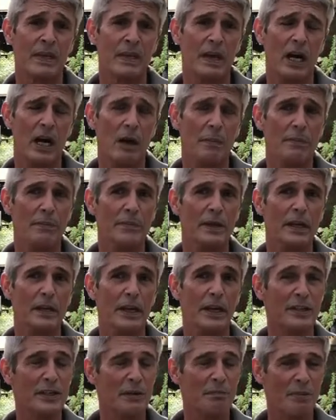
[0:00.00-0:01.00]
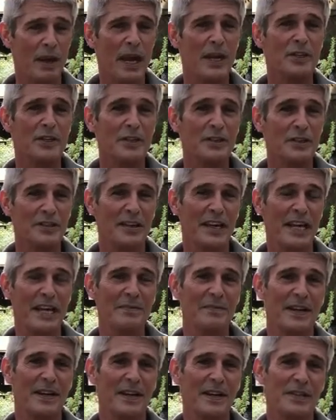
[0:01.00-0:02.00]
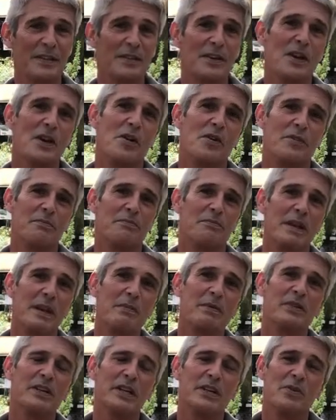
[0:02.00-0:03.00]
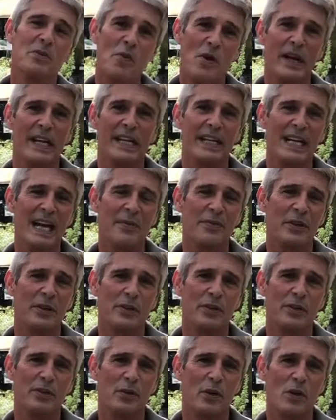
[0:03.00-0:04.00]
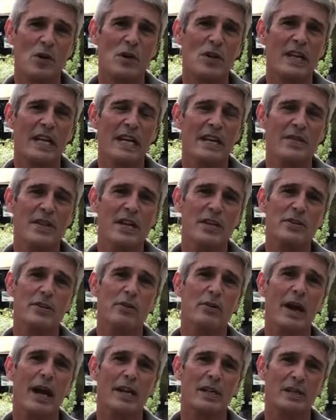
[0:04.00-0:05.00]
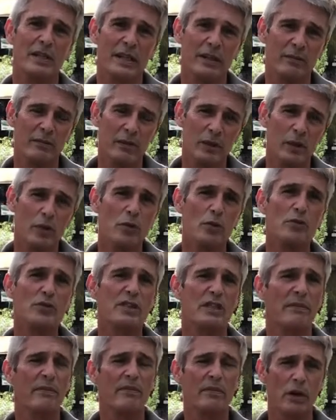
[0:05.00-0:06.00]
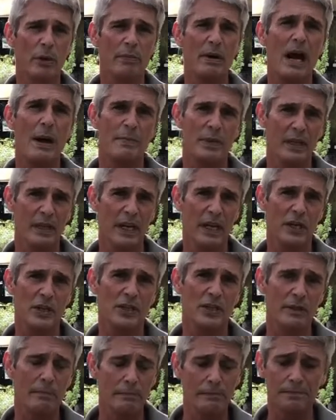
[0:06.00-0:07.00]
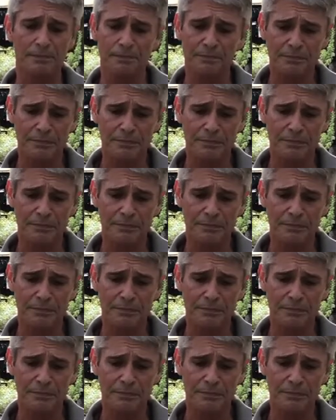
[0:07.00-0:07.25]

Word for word: Um, it's a patience thing because people tend to want to get out there too early and then you actually lose some of your population.